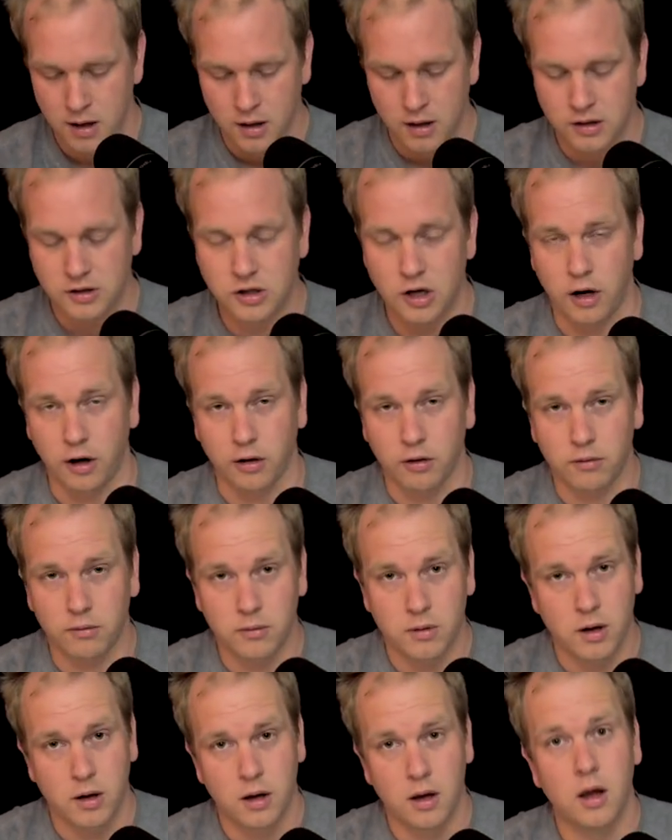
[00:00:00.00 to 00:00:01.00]
So
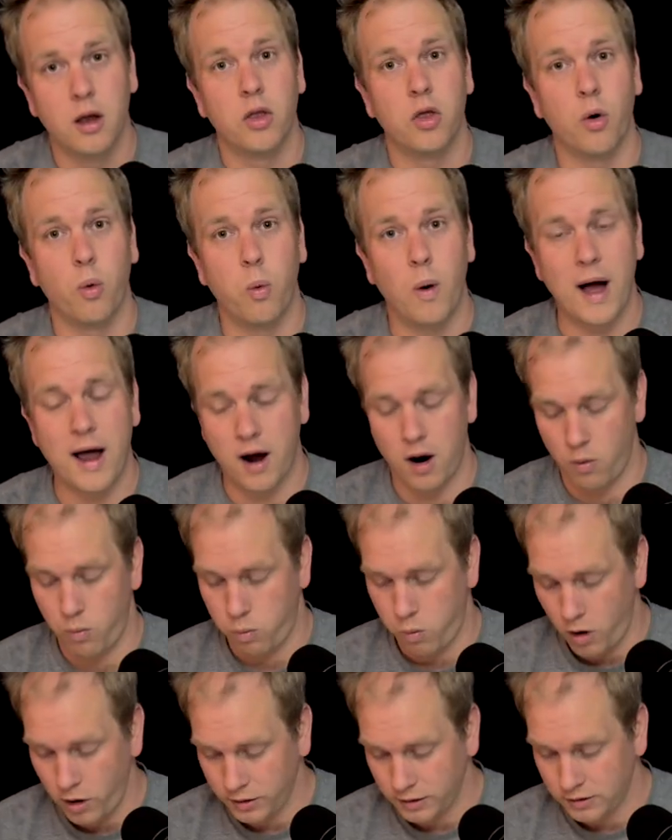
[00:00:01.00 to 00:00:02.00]
the way I
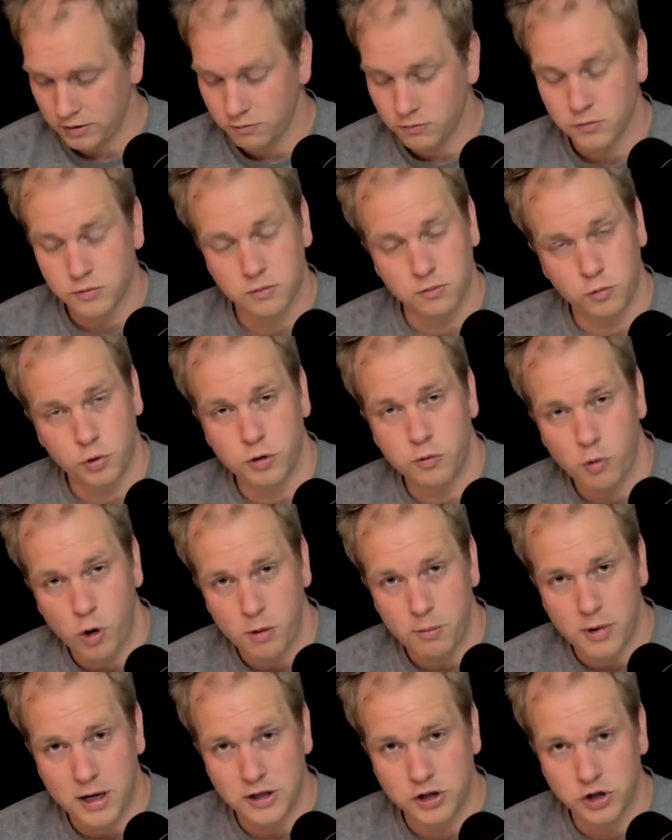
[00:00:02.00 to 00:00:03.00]
would
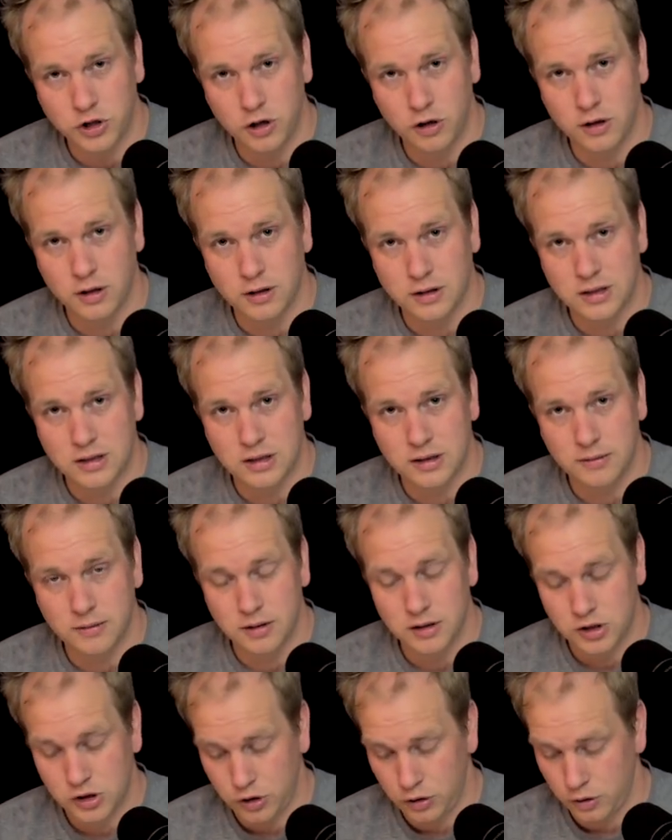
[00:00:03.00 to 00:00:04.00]
want my students
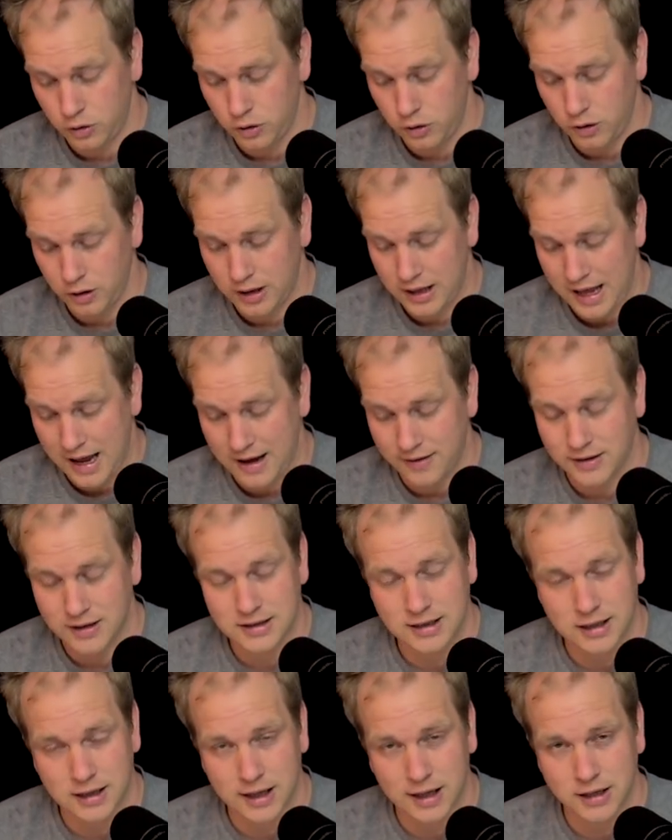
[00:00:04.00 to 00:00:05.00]
to count this
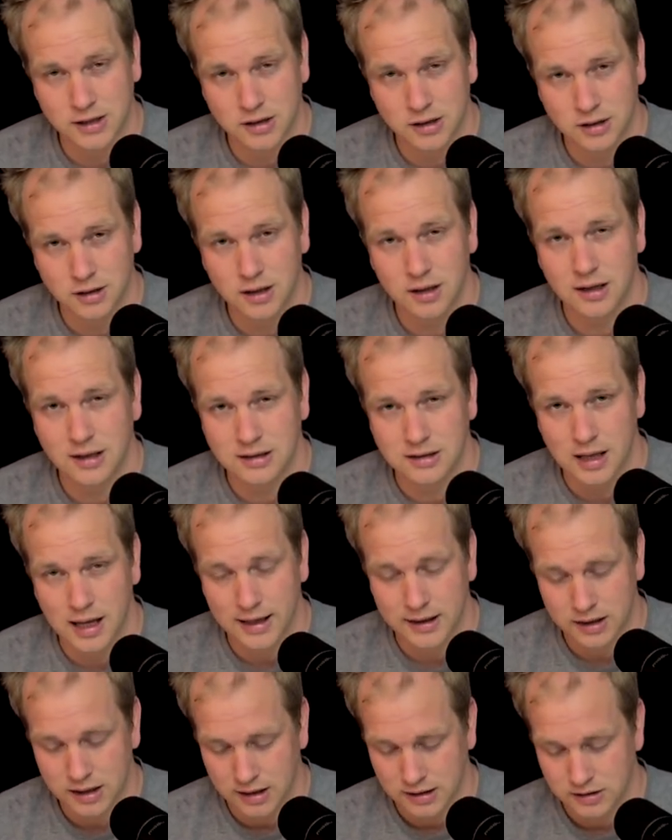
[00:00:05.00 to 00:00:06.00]
collection is
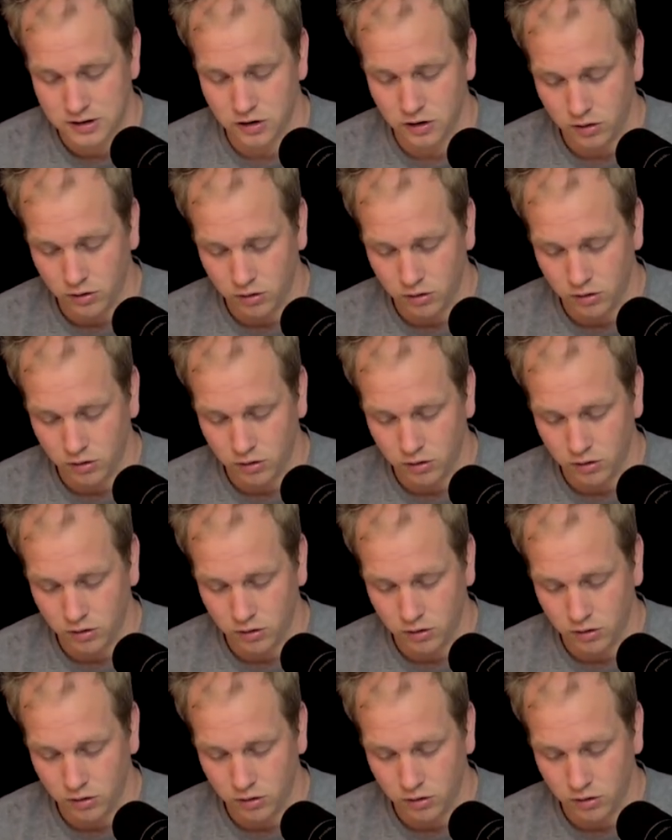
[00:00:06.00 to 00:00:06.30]
like this,